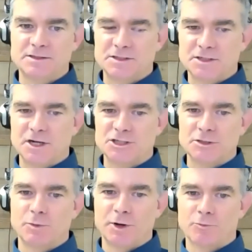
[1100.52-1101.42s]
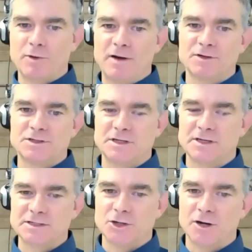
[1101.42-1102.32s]
discussion, what you're referencing,
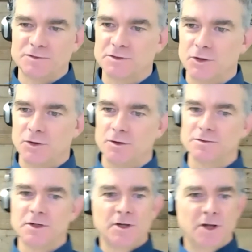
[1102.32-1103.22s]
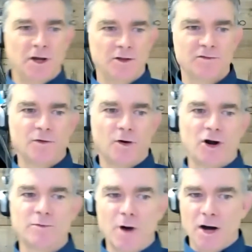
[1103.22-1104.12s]
is often called the
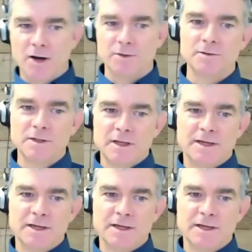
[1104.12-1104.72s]
VARC model.